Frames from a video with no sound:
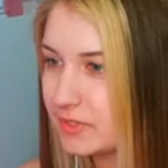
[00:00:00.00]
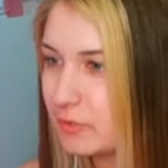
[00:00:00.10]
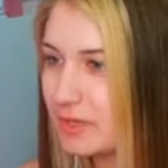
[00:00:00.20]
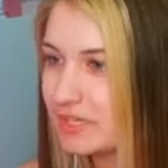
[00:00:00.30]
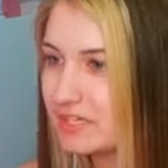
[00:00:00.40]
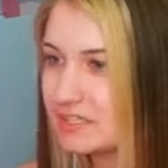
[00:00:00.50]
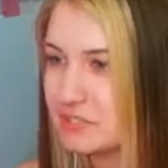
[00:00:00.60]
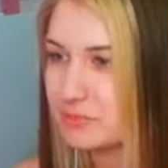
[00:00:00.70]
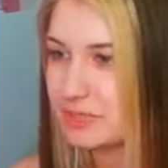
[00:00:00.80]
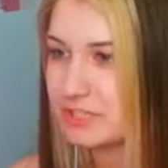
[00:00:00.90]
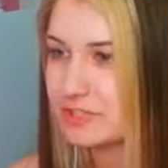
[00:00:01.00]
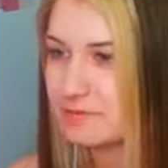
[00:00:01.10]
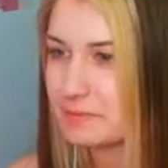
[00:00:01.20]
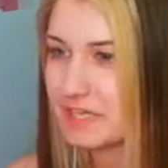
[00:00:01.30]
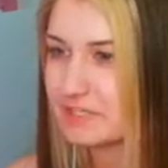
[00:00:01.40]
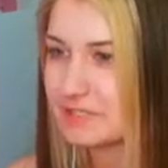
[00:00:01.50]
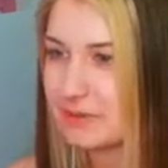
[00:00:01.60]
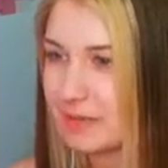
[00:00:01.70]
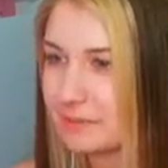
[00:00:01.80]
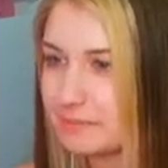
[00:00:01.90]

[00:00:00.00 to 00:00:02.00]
Oh wait, it doesn't reach. Never mind. Okay.